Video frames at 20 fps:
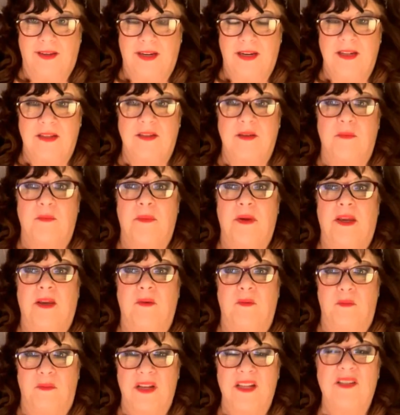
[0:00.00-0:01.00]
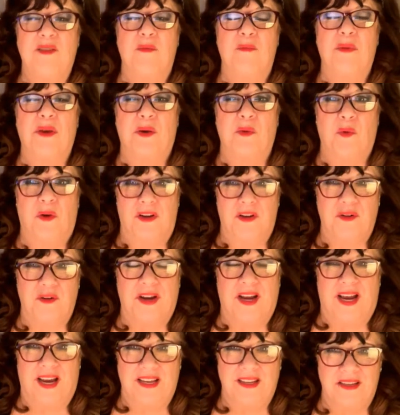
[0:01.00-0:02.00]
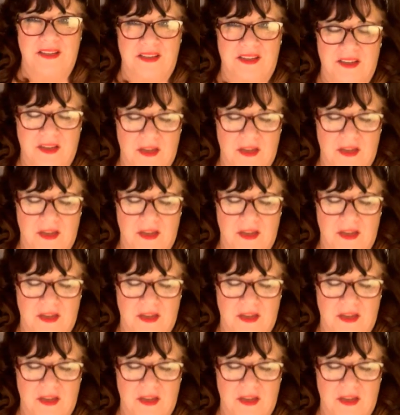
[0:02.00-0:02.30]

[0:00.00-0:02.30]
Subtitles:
And it's a big one, you guys.